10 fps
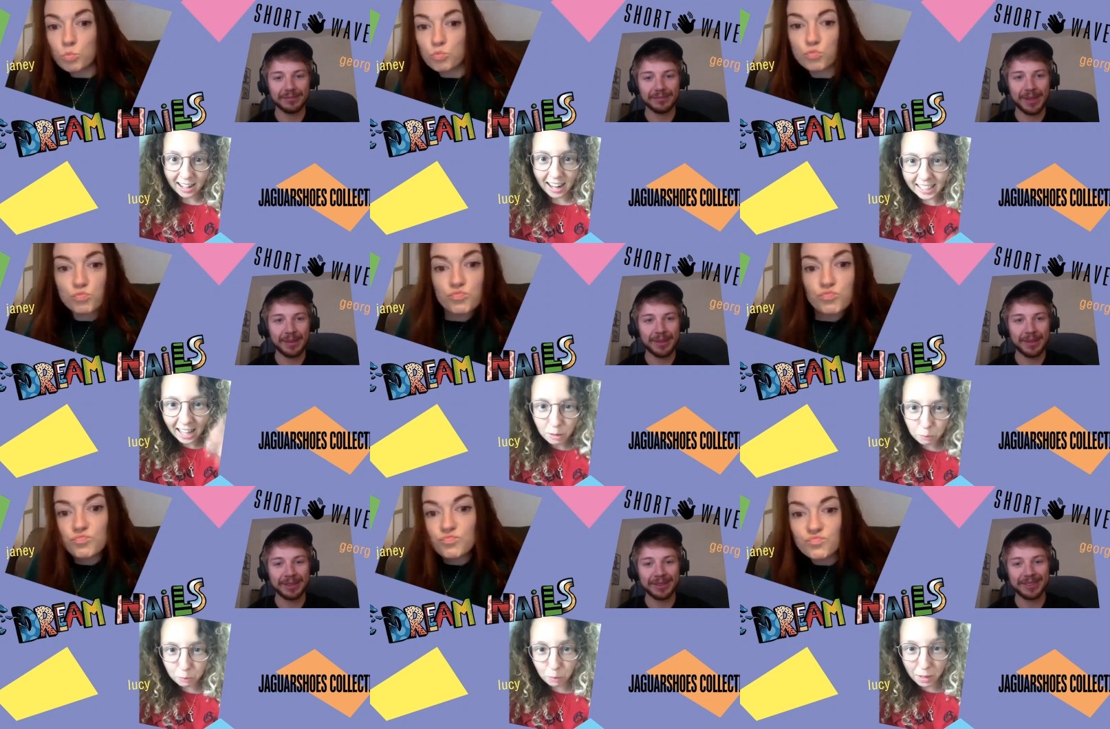Speaker 1: And
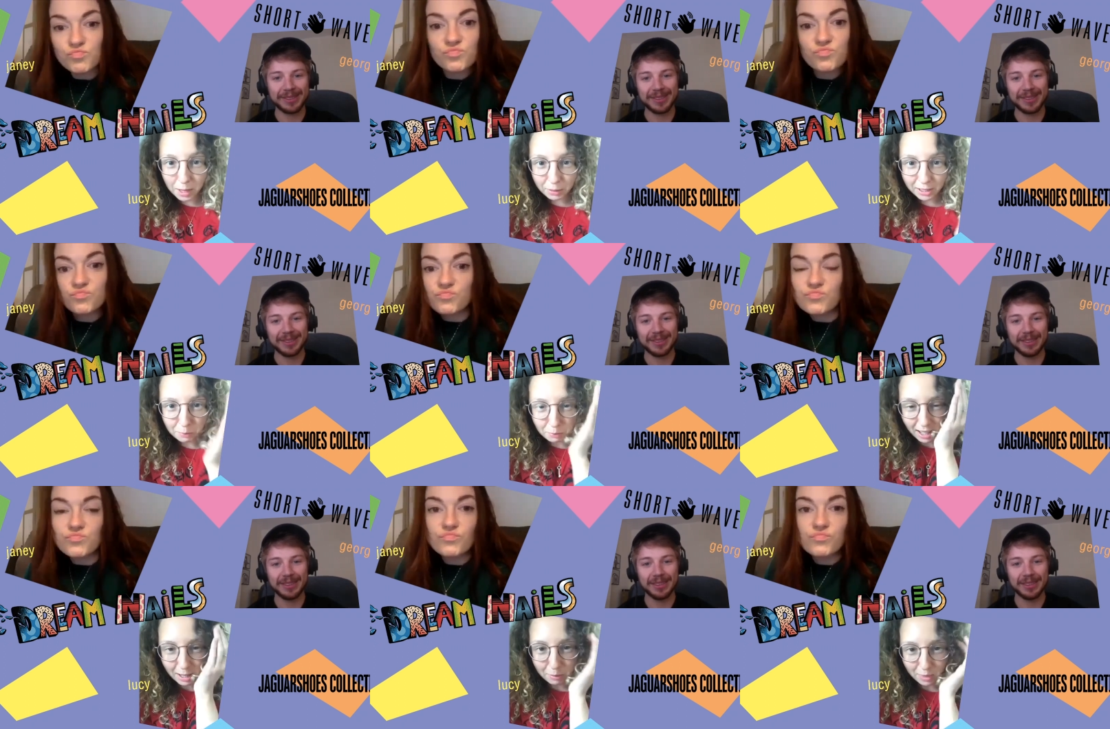again, we were maybe going to
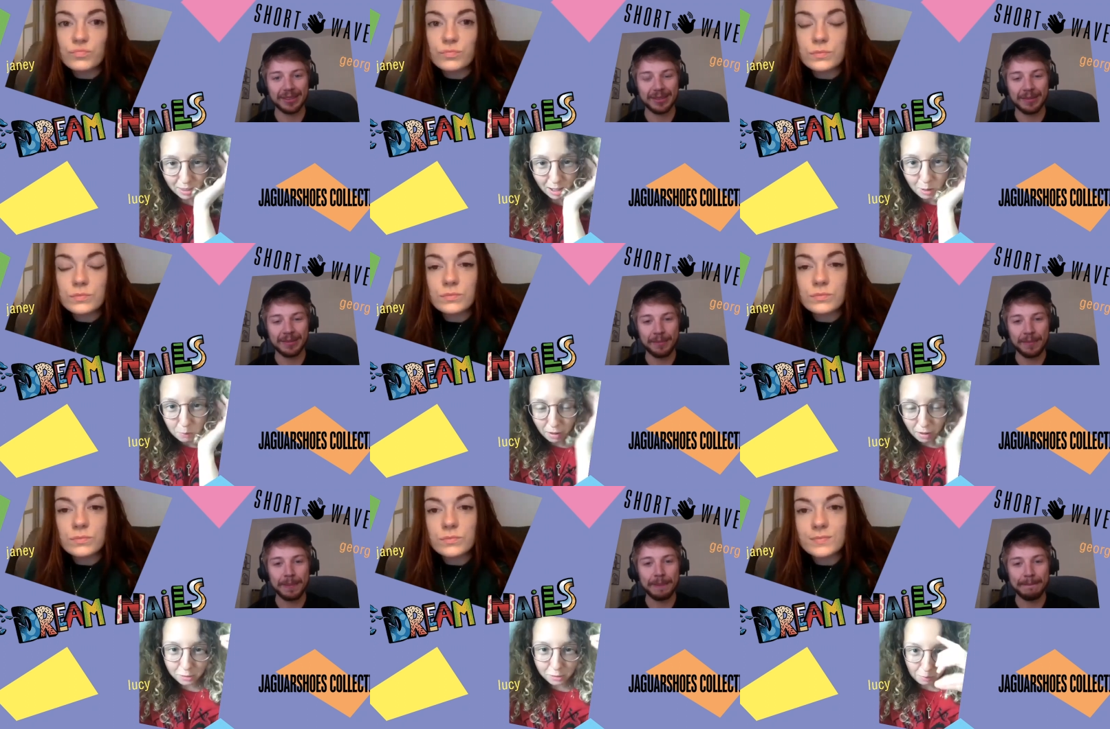play with
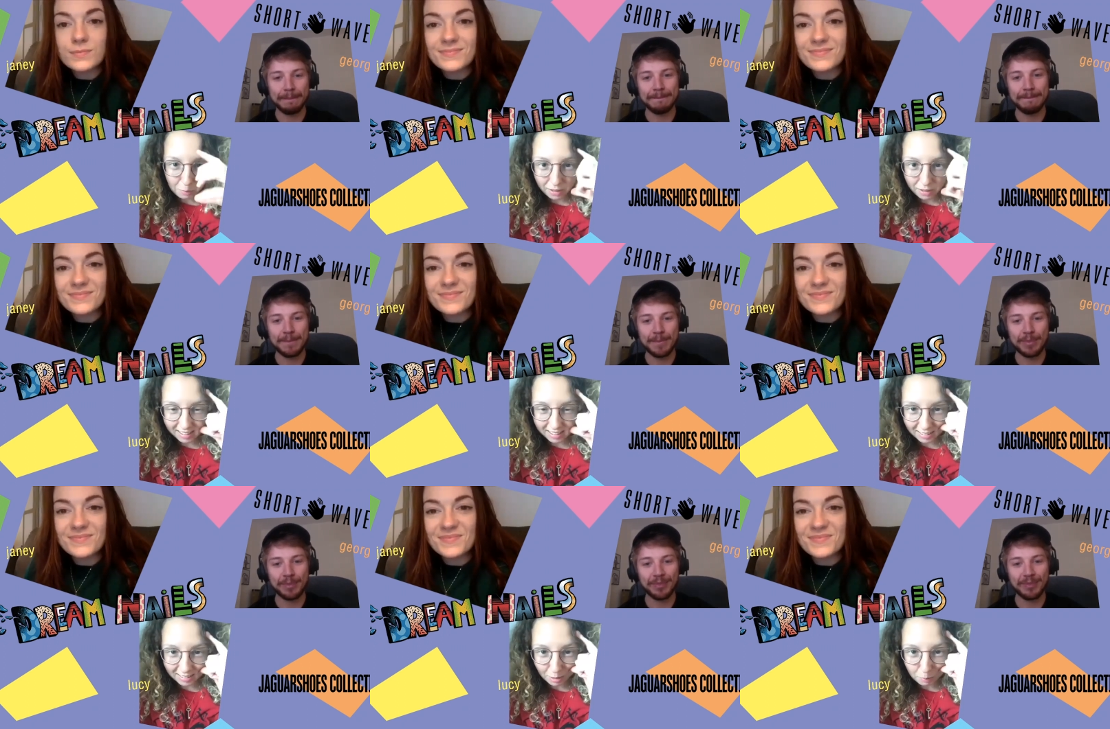Pearl Jam and
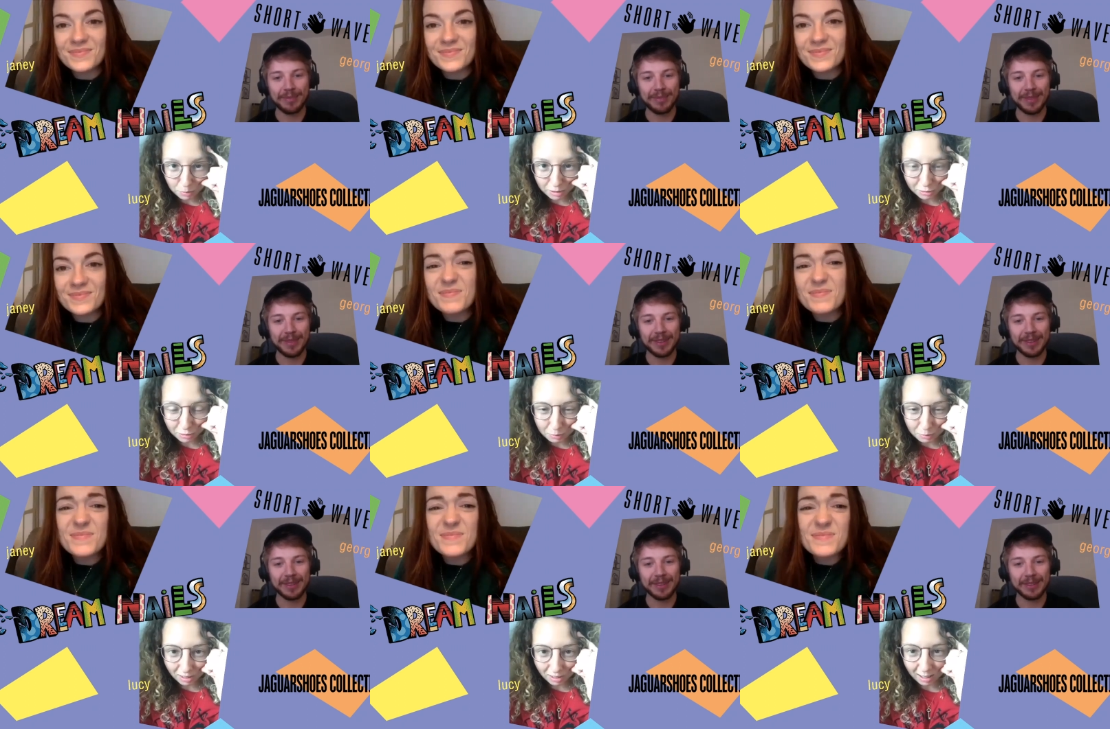Pixies at British
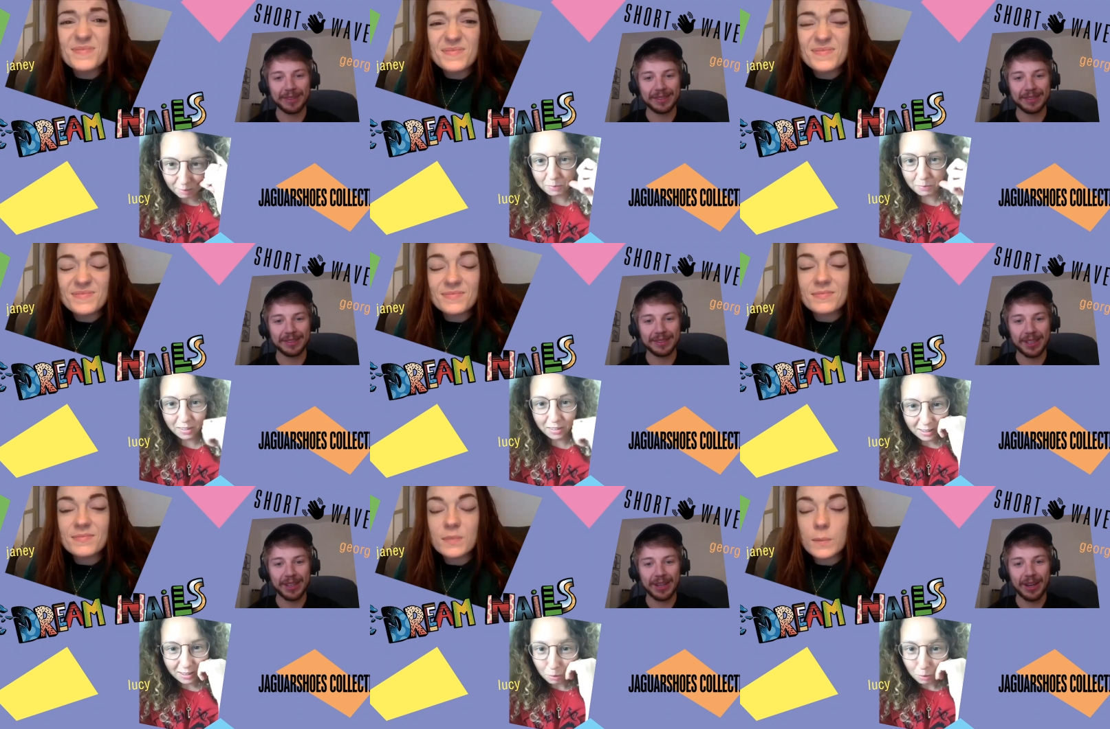Summertime,
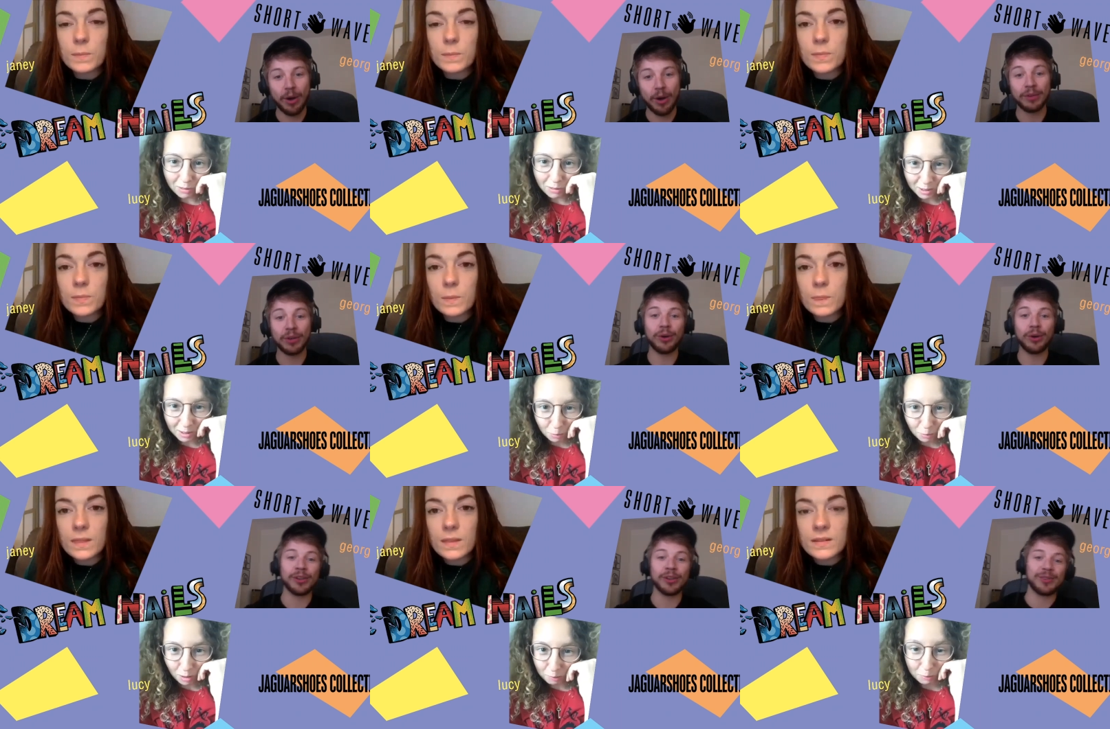but
Speaker 2: we're oh, not
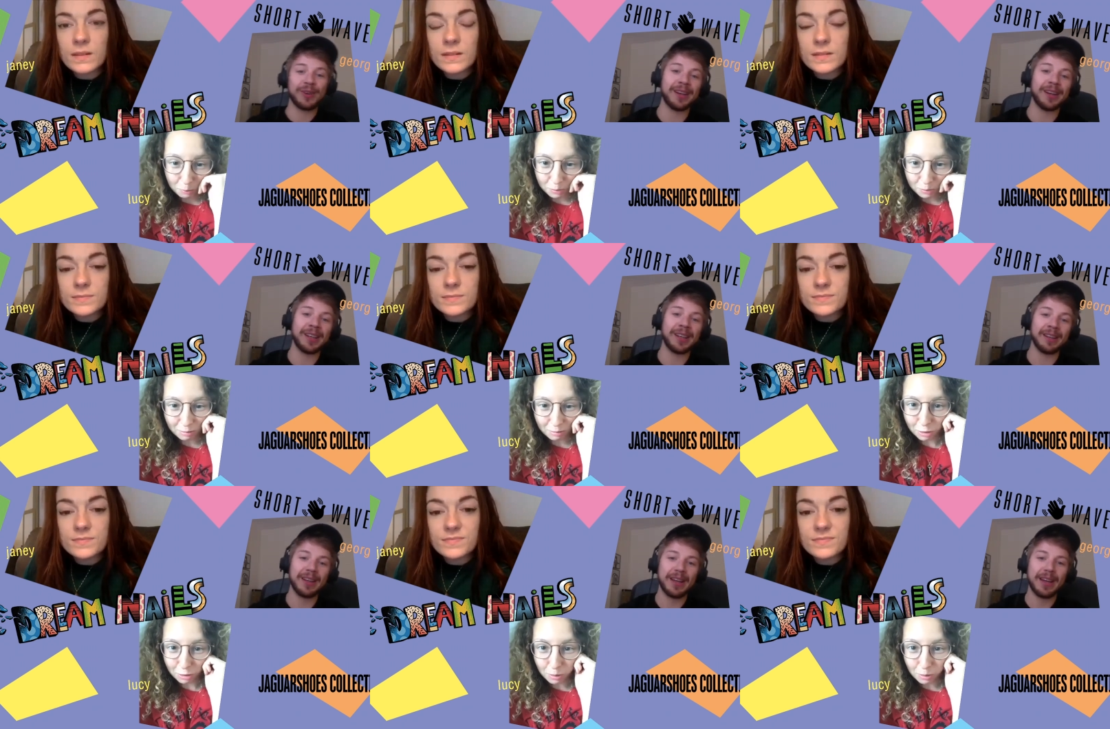anymore. Right, yeah.
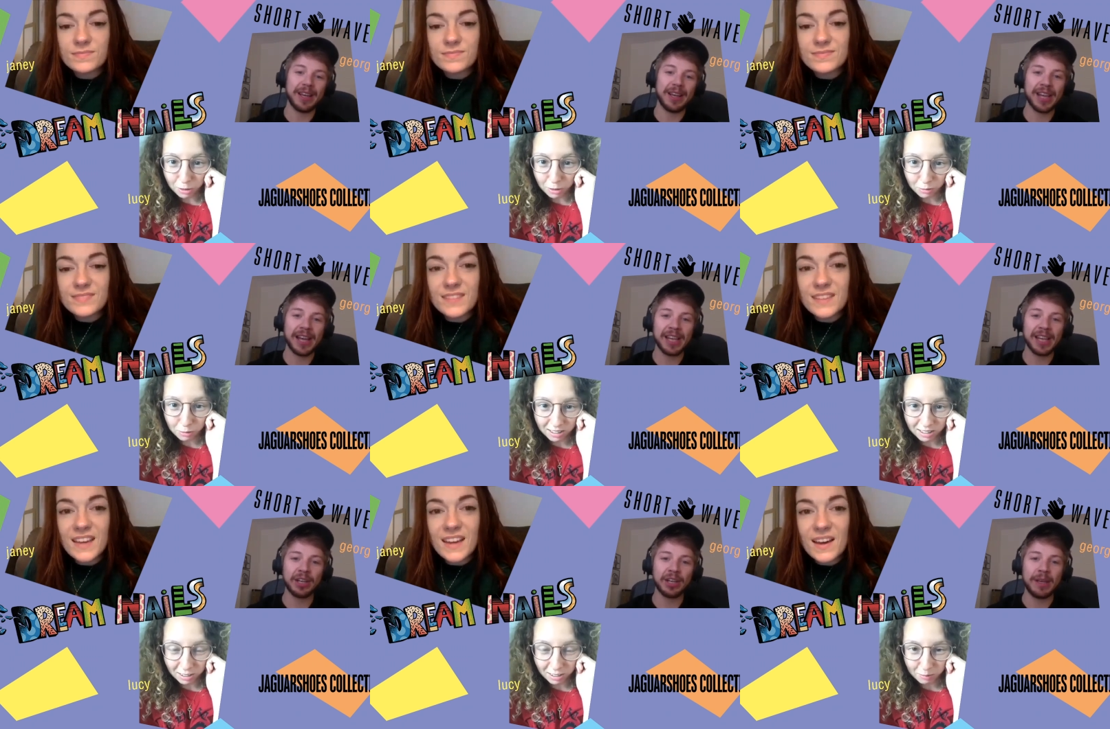Is that is
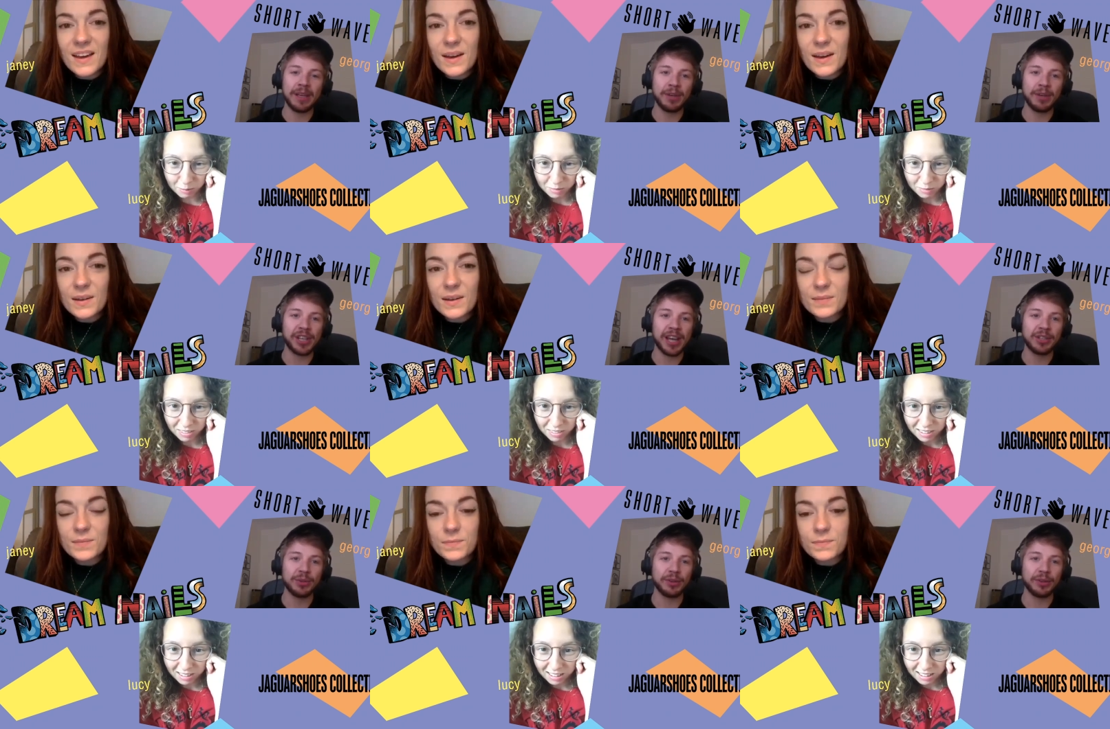yeah. that going to be
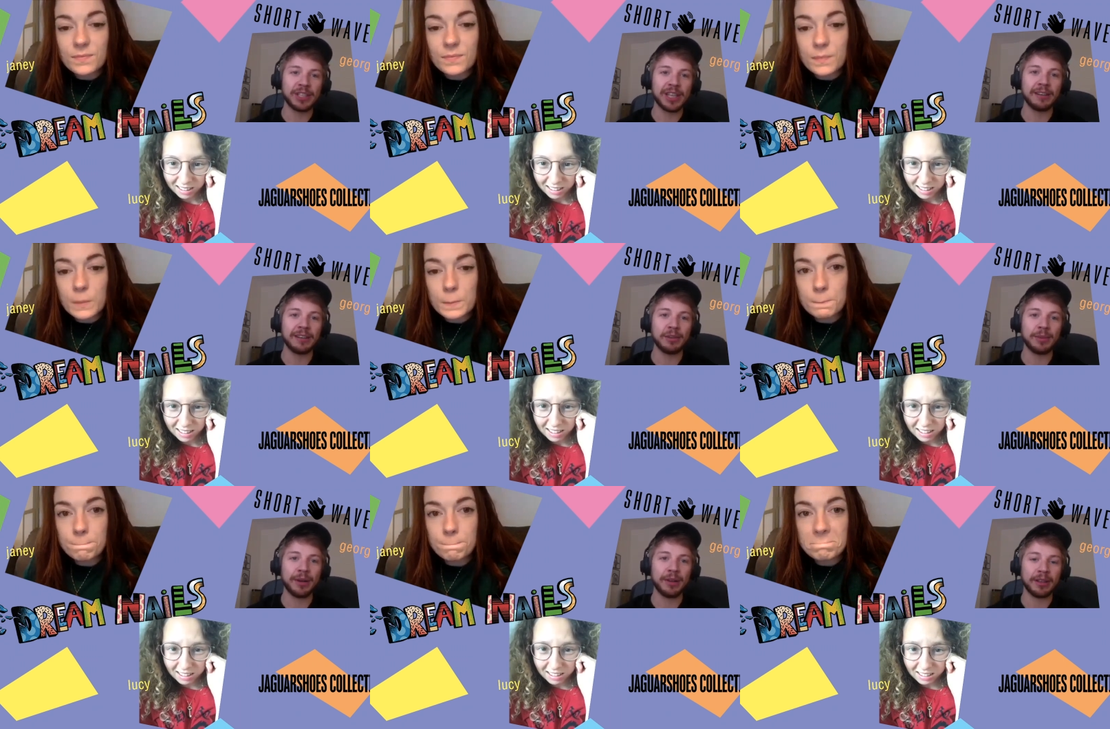rescheduled? Have you said anything
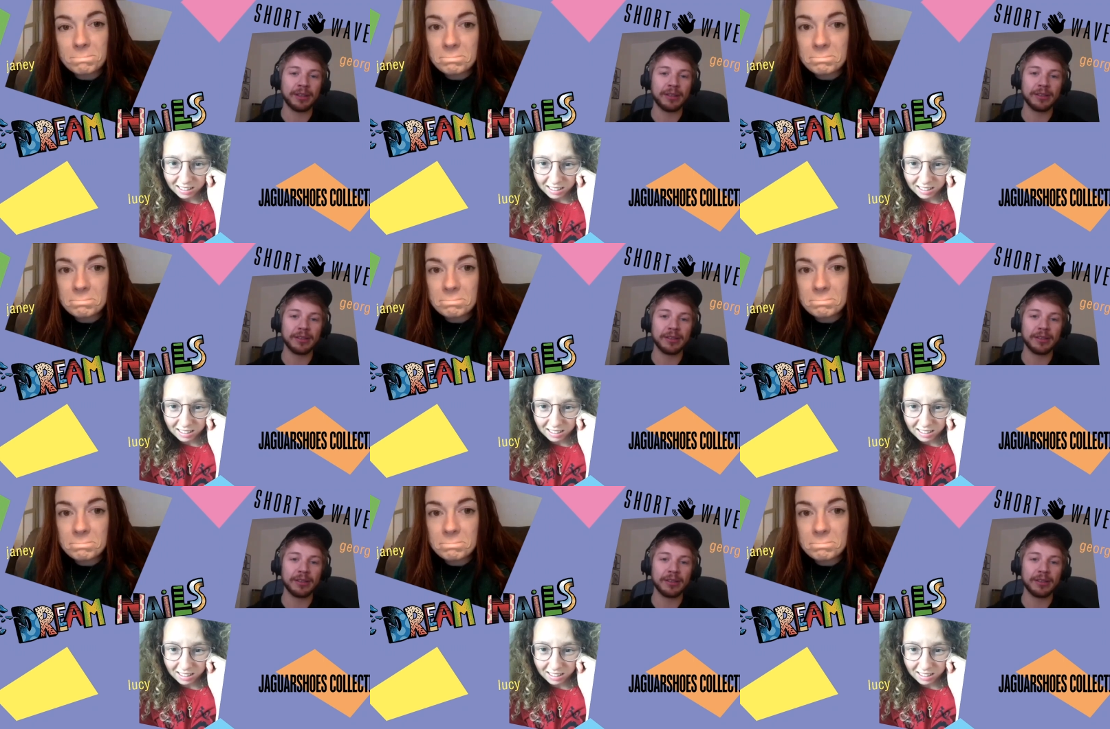about that?